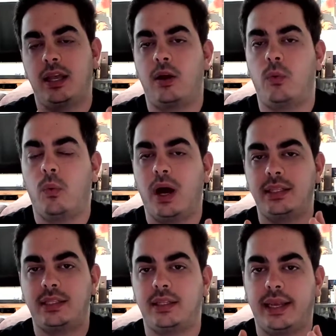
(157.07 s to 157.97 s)

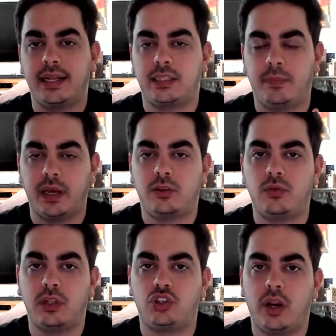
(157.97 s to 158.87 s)
once it gets back to
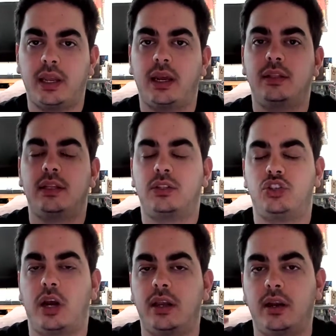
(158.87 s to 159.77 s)
the
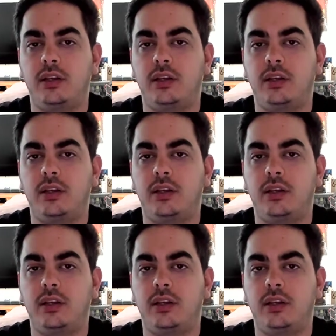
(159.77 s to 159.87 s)
tracker